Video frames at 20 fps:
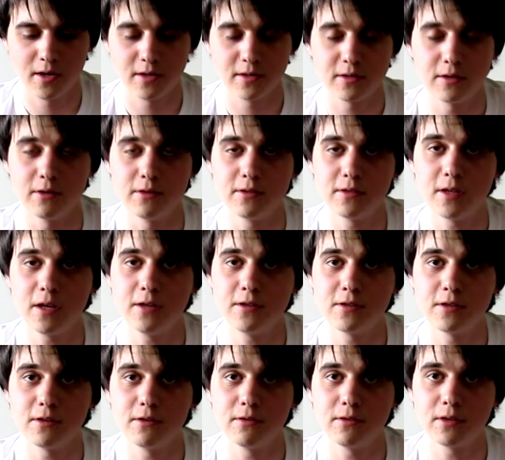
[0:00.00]
So stay
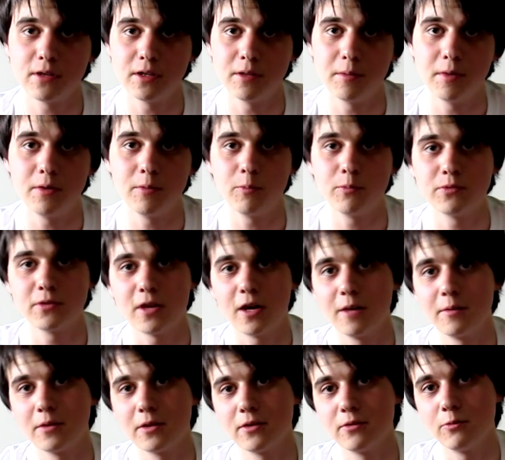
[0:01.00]
tuned. In the
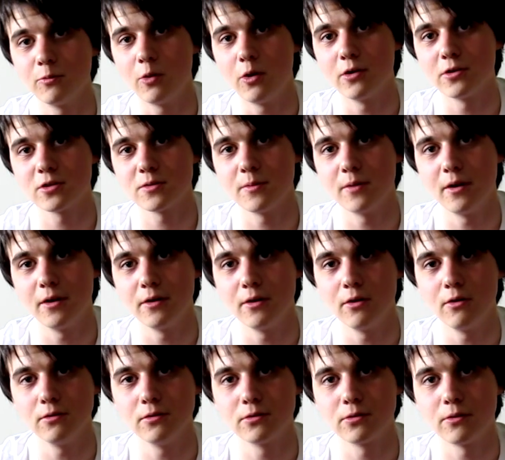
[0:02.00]
meantime, you can watch my
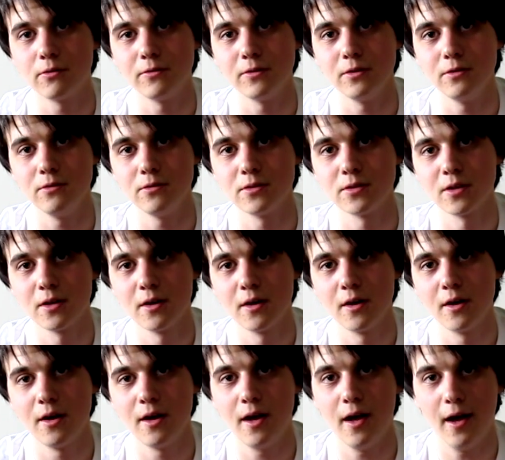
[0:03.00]
older reviews.
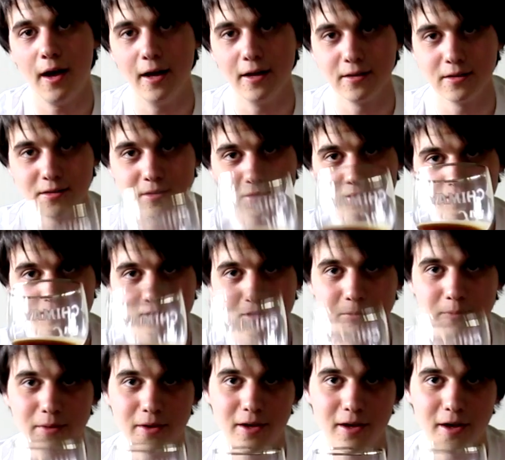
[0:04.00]
And stick to
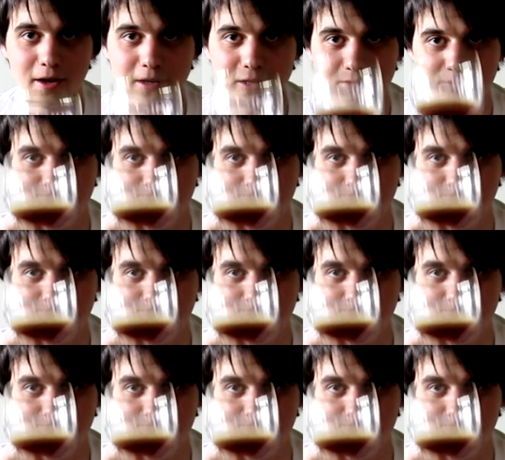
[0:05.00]
good beer, guys.